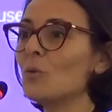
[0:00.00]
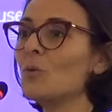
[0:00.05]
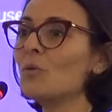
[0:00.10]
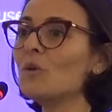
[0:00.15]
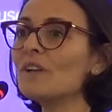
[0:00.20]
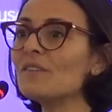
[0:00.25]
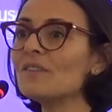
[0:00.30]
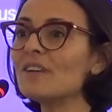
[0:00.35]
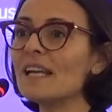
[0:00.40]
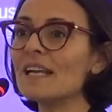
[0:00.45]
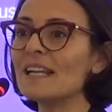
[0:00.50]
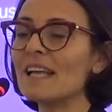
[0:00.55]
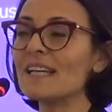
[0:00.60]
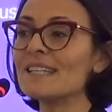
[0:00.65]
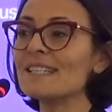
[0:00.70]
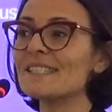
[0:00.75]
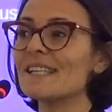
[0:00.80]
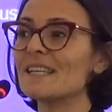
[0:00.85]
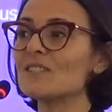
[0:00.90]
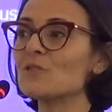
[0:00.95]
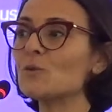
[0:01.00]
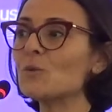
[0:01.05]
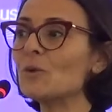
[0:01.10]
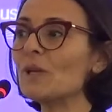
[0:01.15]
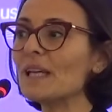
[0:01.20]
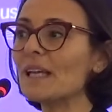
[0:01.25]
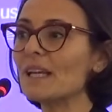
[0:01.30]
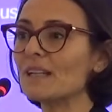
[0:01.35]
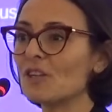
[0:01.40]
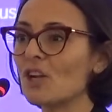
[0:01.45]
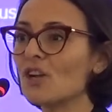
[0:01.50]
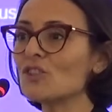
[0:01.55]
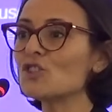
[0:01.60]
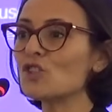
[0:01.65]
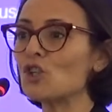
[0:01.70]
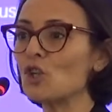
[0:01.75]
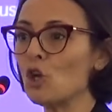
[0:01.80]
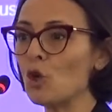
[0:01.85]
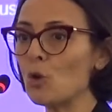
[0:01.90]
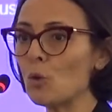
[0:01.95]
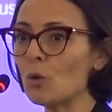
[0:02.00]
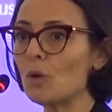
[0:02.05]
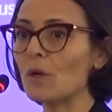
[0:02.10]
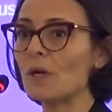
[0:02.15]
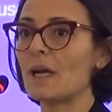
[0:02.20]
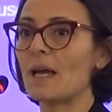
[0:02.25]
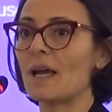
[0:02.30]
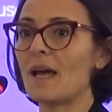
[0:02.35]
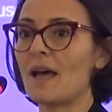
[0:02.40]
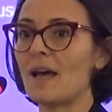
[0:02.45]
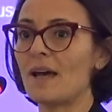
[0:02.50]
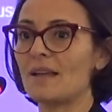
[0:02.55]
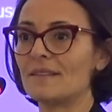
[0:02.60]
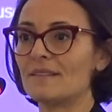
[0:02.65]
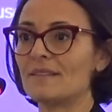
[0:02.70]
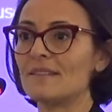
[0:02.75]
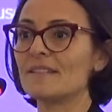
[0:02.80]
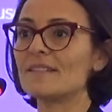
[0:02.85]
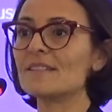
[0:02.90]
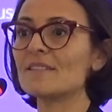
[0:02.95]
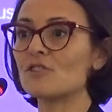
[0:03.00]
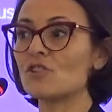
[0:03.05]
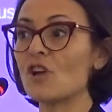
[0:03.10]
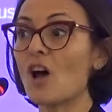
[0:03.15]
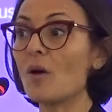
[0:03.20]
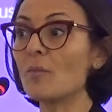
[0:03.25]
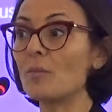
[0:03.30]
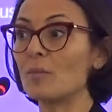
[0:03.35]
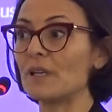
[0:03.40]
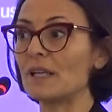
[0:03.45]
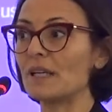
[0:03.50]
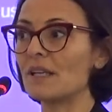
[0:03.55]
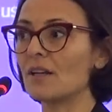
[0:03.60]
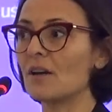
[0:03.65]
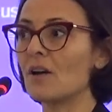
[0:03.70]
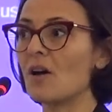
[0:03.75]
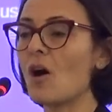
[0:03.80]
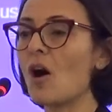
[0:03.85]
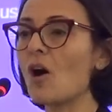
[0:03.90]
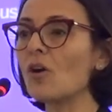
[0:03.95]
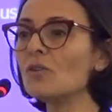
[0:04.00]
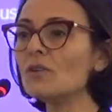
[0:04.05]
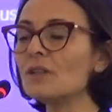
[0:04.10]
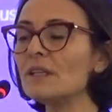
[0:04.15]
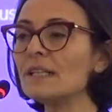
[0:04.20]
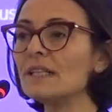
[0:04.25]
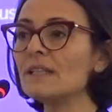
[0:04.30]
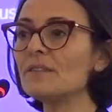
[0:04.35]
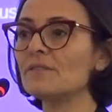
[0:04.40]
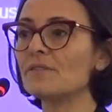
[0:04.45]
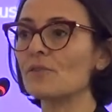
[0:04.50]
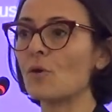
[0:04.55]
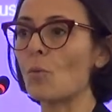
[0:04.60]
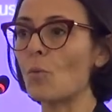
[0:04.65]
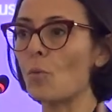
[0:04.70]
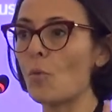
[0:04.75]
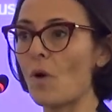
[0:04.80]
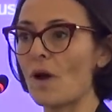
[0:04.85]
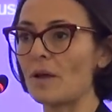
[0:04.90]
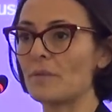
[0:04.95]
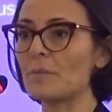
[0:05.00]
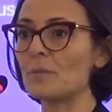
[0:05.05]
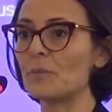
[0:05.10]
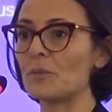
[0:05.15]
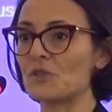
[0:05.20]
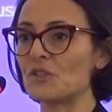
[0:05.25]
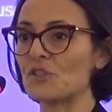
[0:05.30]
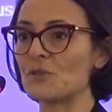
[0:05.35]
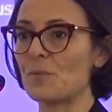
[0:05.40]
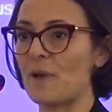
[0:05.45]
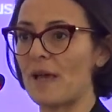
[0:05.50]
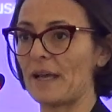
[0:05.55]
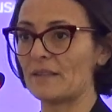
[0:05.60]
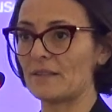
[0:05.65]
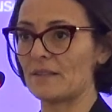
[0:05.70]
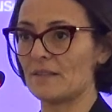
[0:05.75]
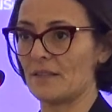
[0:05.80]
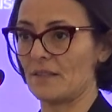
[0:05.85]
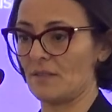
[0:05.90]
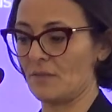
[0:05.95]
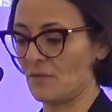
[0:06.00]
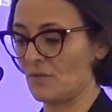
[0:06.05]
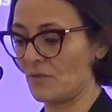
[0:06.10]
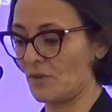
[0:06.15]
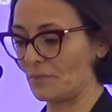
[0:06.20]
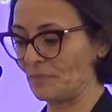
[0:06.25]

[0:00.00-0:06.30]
we realize that we cannot look at this topic only from one perspective.